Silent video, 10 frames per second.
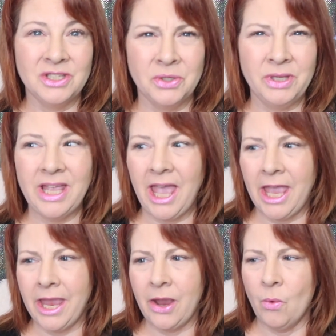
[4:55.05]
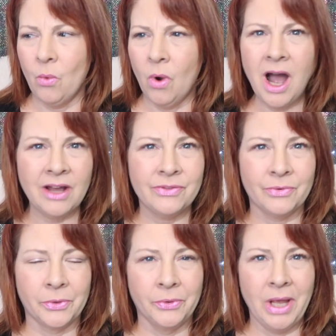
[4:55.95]
doing a
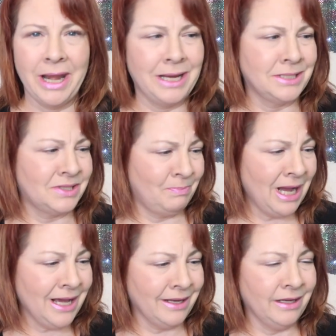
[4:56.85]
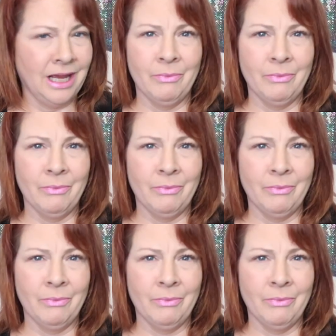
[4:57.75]
walkthrough and I spotted,